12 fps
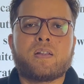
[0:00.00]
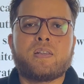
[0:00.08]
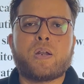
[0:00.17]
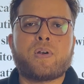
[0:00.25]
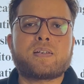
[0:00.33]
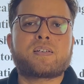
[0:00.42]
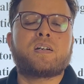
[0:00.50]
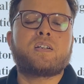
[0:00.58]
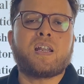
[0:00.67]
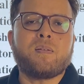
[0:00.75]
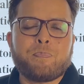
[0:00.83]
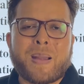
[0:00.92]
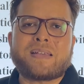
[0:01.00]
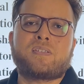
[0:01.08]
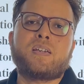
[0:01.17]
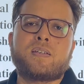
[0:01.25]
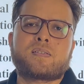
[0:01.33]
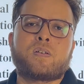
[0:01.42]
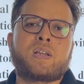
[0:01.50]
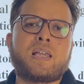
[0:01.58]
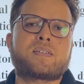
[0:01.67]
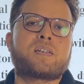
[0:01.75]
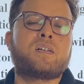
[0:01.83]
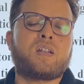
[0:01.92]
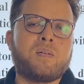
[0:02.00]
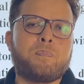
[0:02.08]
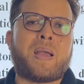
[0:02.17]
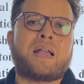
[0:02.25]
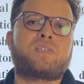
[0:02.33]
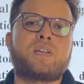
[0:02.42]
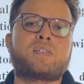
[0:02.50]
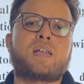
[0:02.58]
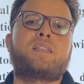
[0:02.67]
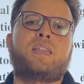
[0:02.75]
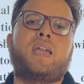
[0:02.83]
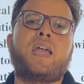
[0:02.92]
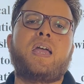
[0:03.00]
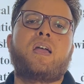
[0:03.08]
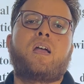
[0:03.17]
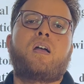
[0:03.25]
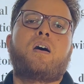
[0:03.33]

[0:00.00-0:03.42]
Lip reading: there are certain patches, okay, certain patches are there